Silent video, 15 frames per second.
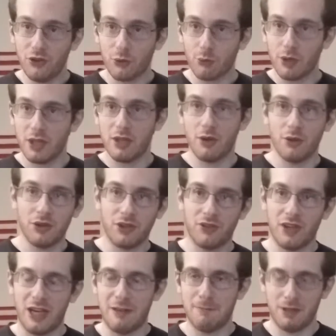is a really old
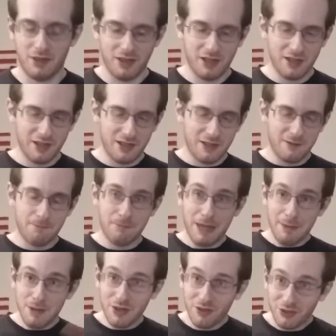design, but
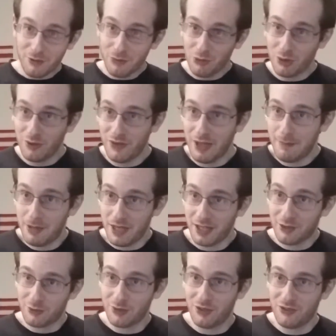maybe there's some sort of
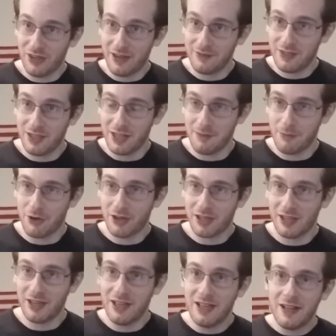ambidextrous safety on the
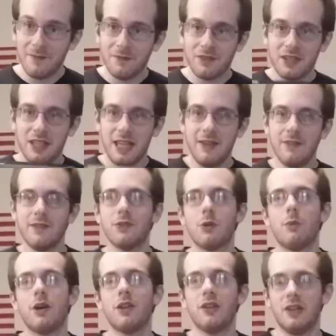market. Even if there
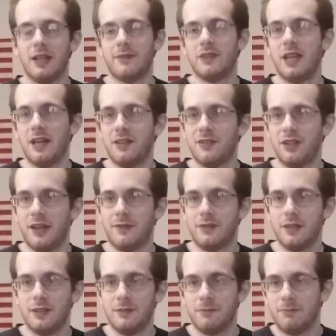was a left-hand
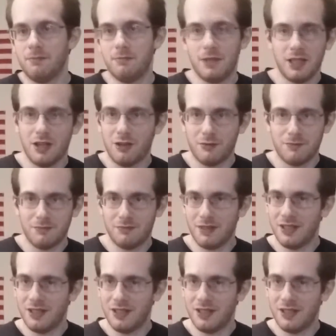safety, you know,